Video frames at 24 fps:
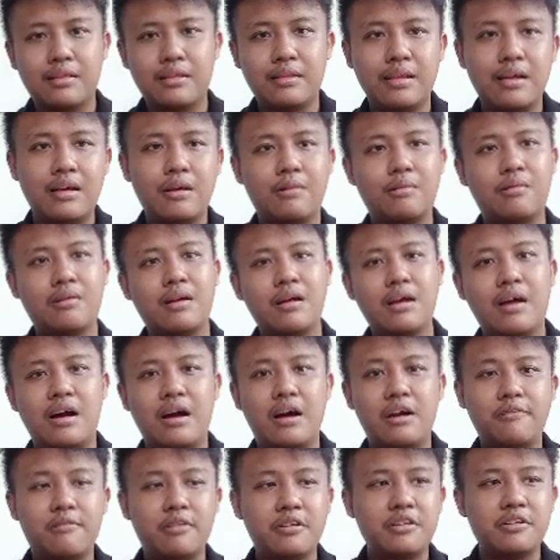Now,
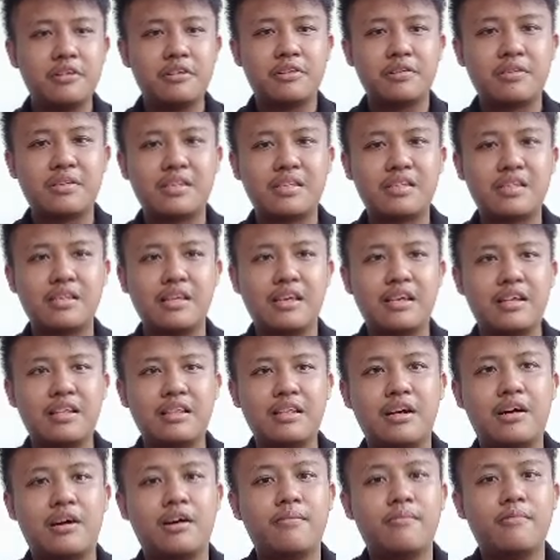I want you to see
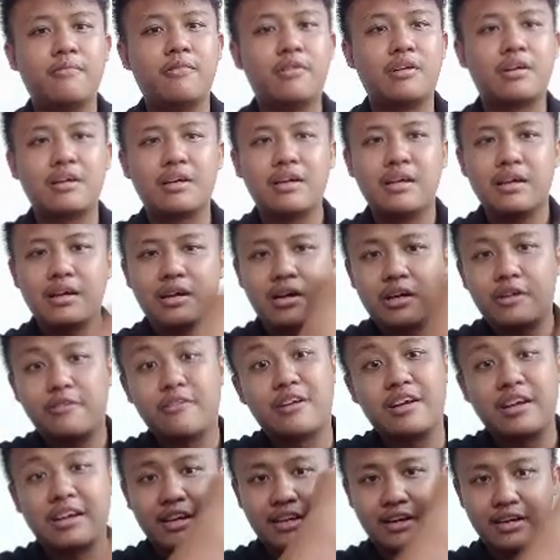the homework
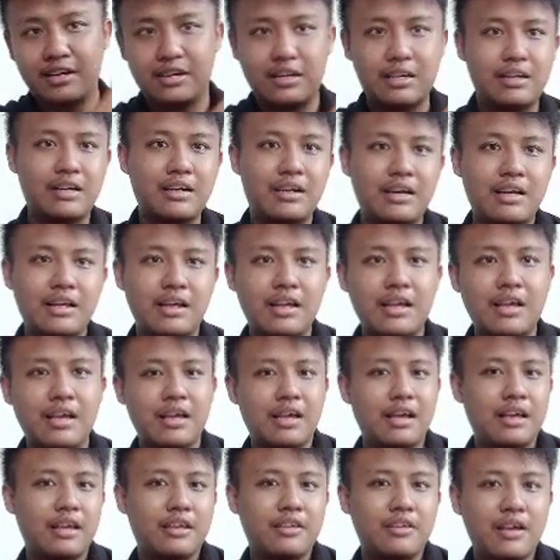over here.
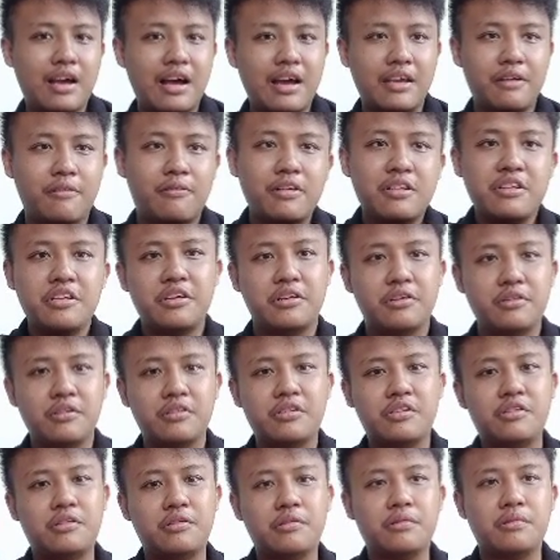I want you
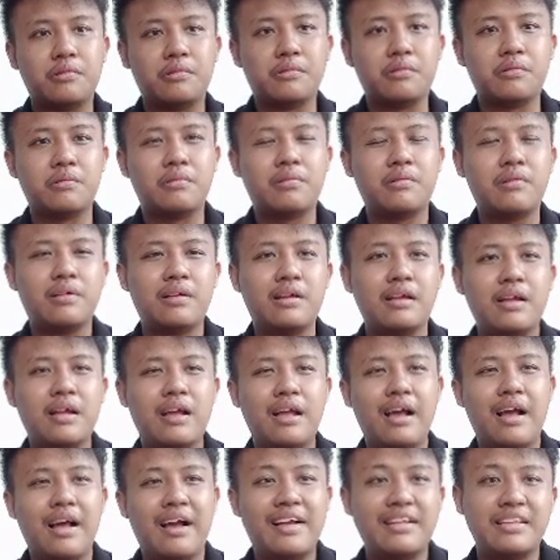to
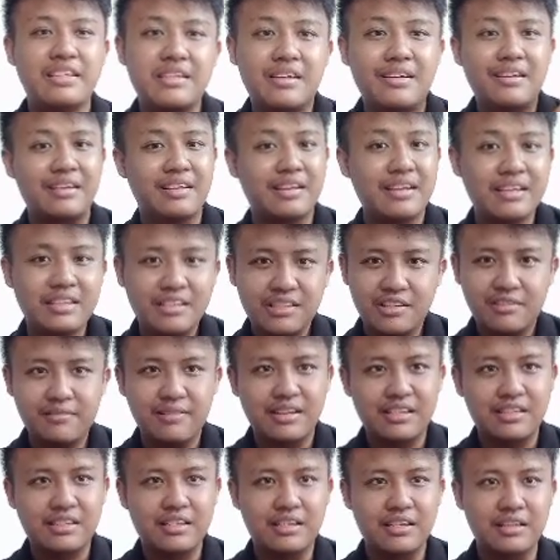answer these
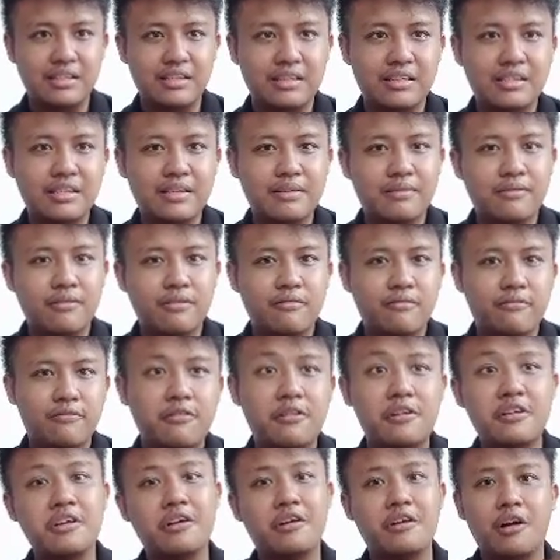questions
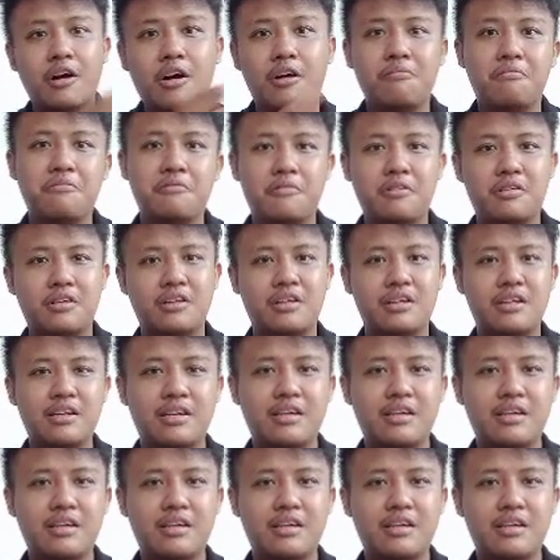for your homework.